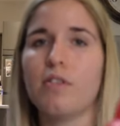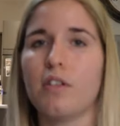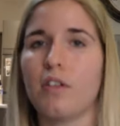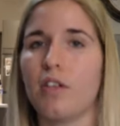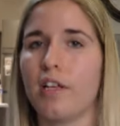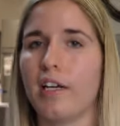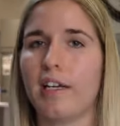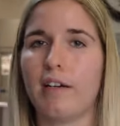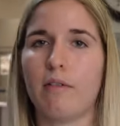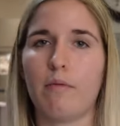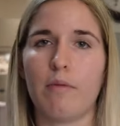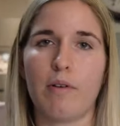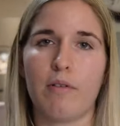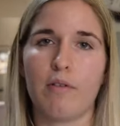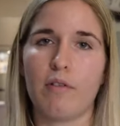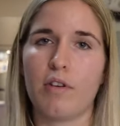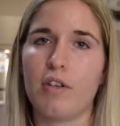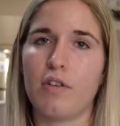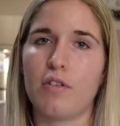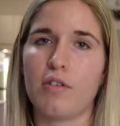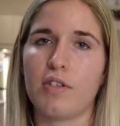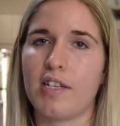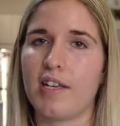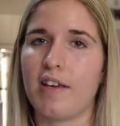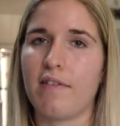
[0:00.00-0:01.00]
So like we would
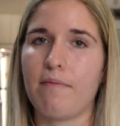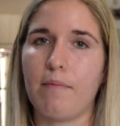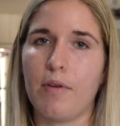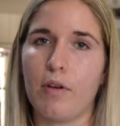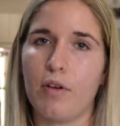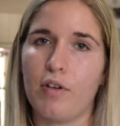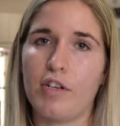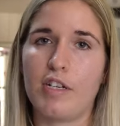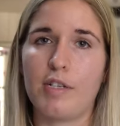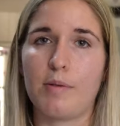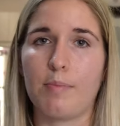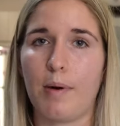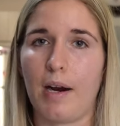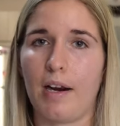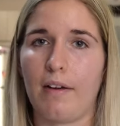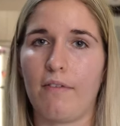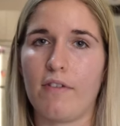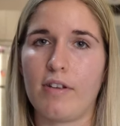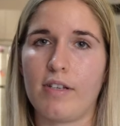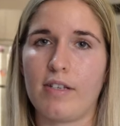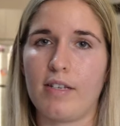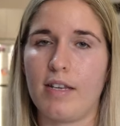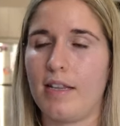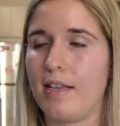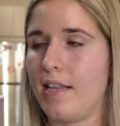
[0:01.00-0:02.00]
used to give Milton his
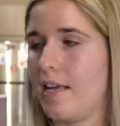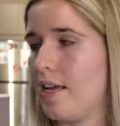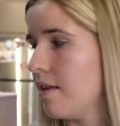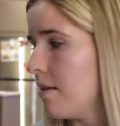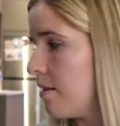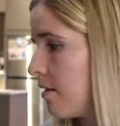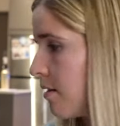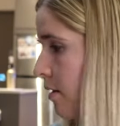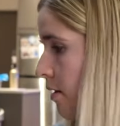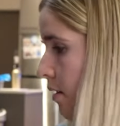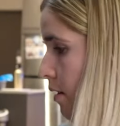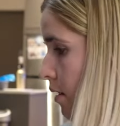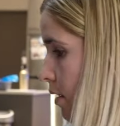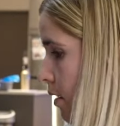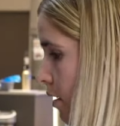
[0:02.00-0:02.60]
breakfast in this.